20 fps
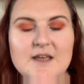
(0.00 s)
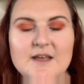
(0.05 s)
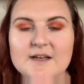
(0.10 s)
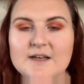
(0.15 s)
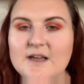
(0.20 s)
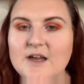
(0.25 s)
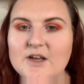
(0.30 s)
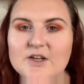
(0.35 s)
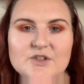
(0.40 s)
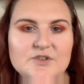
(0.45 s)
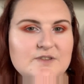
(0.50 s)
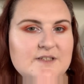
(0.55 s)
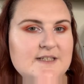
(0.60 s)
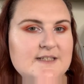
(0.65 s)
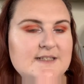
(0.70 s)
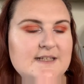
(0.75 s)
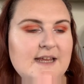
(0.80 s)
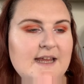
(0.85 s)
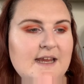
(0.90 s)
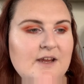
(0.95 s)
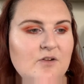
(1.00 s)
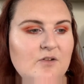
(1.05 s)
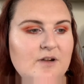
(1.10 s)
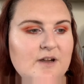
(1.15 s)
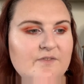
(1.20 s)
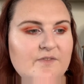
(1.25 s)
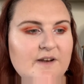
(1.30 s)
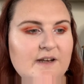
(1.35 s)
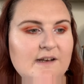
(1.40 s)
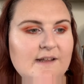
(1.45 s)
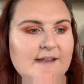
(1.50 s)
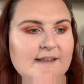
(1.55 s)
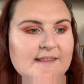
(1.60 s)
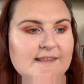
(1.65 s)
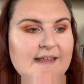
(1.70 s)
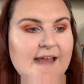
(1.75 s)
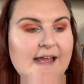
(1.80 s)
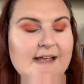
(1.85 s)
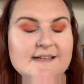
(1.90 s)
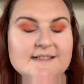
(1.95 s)
cut creasing or anything like
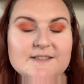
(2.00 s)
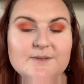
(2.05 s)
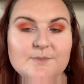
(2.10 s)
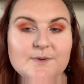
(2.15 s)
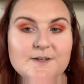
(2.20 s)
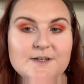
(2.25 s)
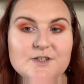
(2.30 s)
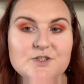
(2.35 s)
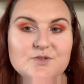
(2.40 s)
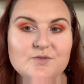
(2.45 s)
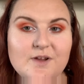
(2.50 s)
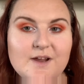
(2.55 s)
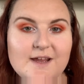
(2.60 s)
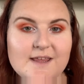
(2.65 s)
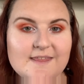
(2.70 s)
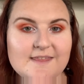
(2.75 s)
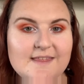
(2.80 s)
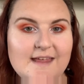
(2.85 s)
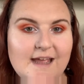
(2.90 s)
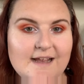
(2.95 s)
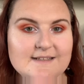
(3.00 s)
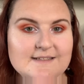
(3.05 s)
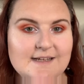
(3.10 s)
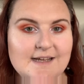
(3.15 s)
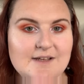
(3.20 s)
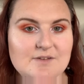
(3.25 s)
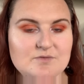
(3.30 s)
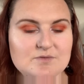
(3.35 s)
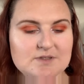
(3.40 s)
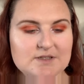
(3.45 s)
that. So I'm going to try that out.